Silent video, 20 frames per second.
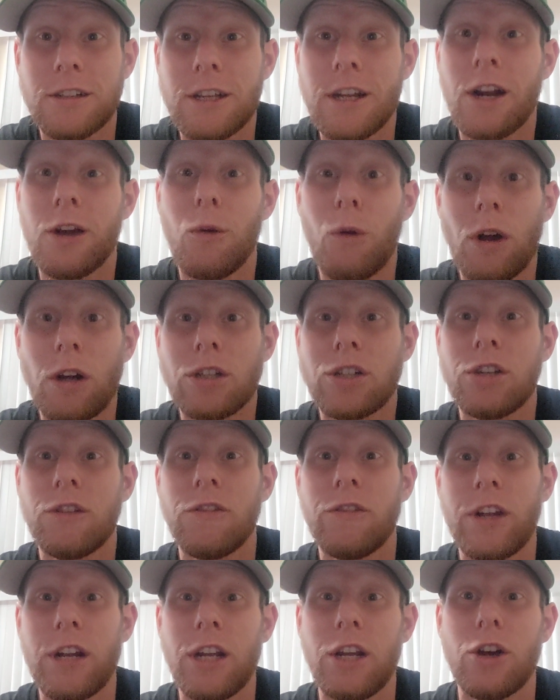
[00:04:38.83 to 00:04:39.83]
Then I watched a
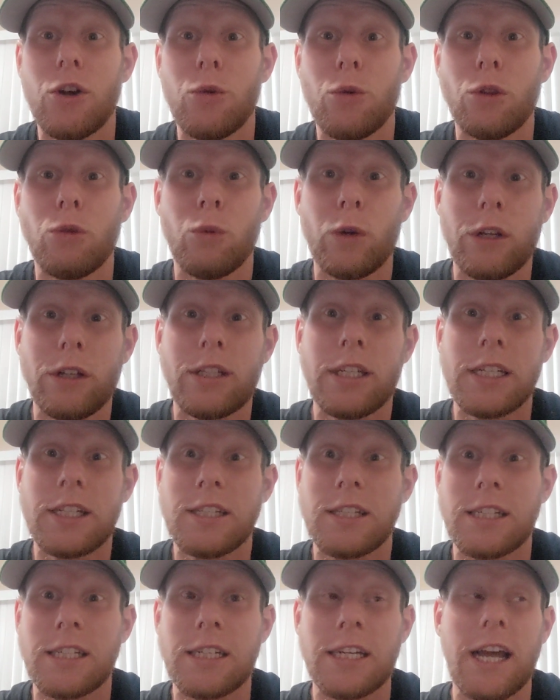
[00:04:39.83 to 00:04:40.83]
video with Will
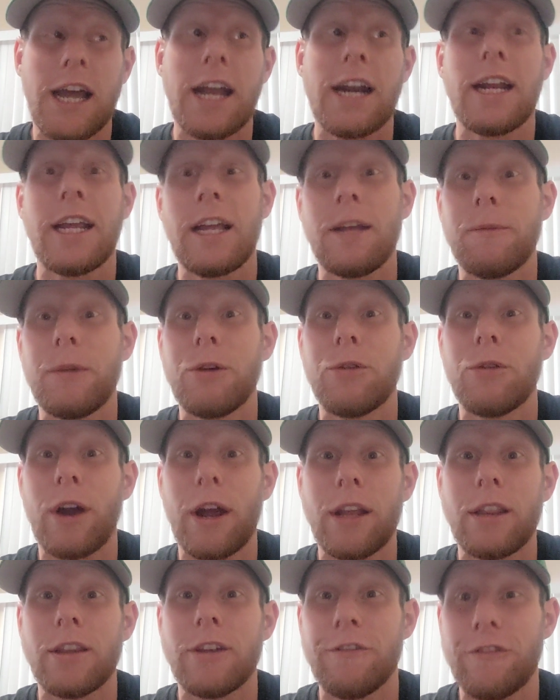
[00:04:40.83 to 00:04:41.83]
Dissly, and it hit me
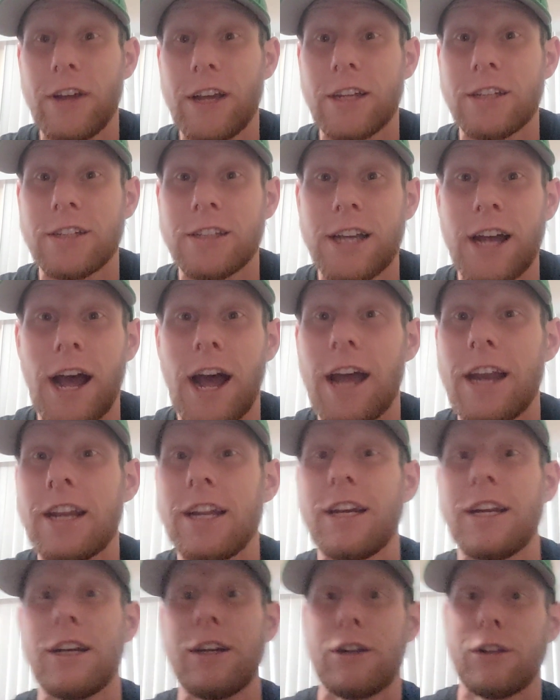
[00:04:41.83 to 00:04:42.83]
right in the face that I
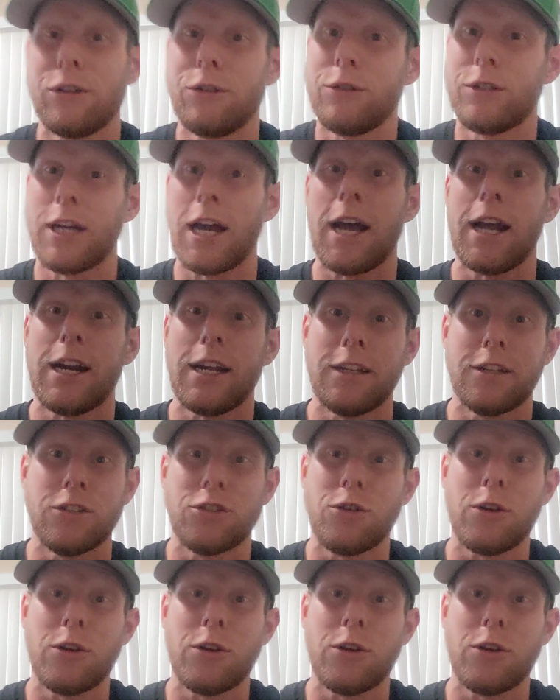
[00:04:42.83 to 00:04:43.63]
didn't include tight ends.